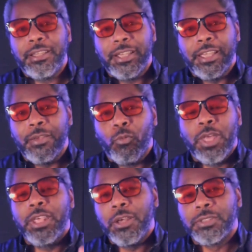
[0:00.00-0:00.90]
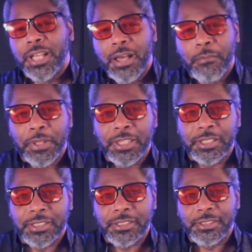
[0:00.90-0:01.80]
And one of those
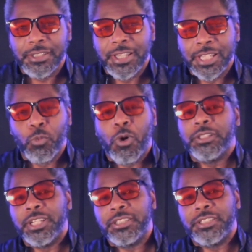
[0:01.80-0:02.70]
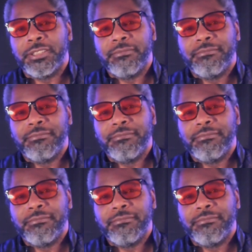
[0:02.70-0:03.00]
companies is Walt Disney.